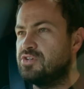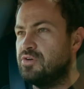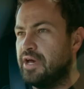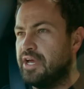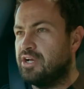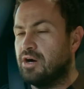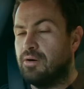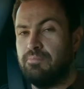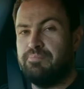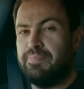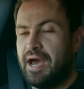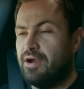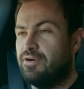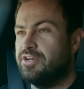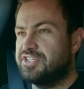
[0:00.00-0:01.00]
to a
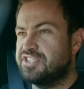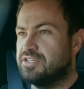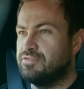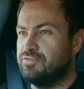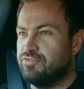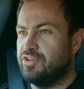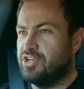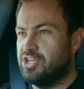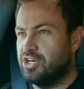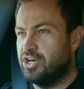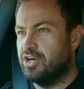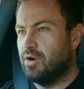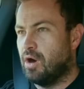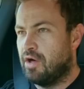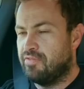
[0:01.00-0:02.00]
comparison
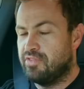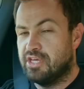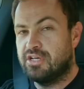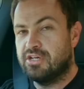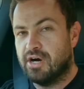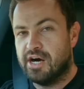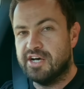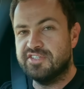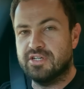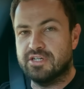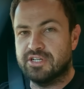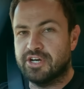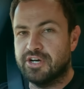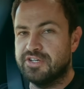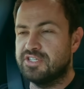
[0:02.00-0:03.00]
video on the
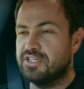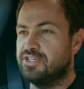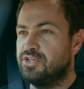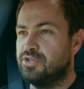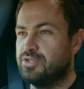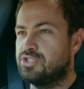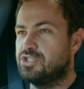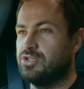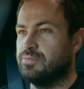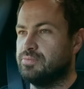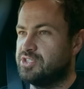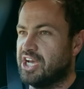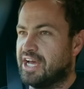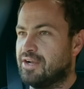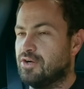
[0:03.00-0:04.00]
Cars.co.za
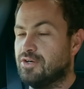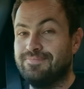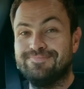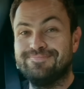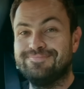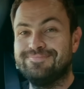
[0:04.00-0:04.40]
YouTube channel.